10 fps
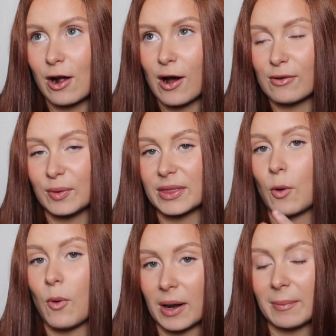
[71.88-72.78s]
off with
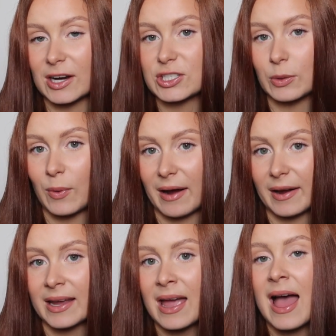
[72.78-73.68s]
what I'm actually
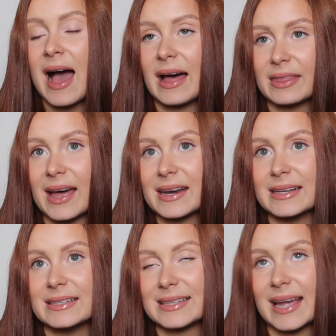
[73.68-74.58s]
wearing, and that
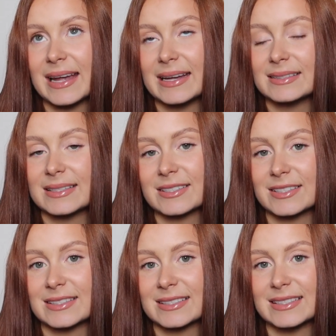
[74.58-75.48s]
is a
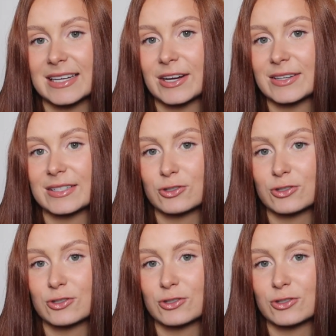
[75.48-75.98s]
Sisters and Seekers